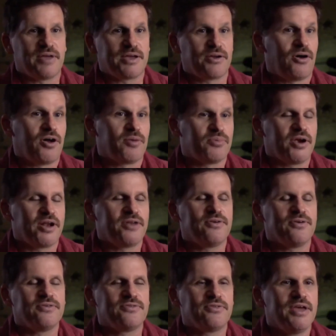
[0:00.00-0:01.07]
Uh, like all
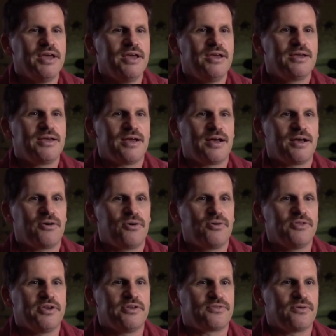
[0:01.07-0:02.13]
predators, uh,
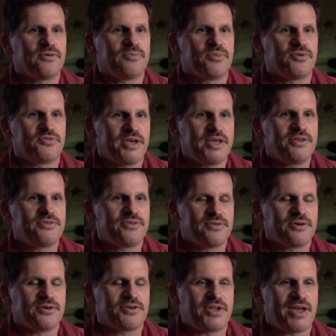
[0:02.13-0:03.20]
only a certain percentage of
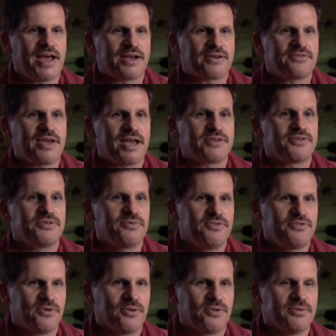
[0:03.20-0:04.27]
their attacks actually
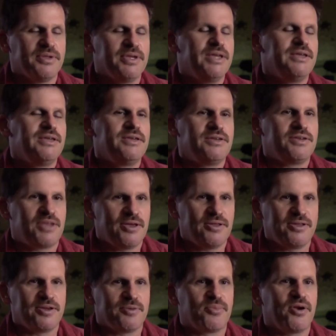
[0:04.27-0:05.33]
result in
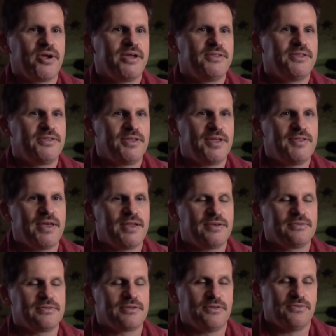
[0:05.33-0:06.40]
killing a prey that they
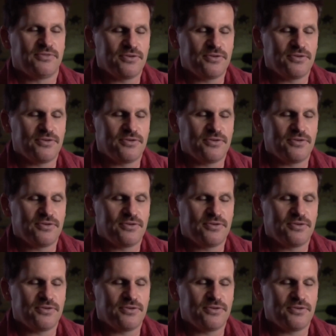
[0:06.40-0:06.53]
then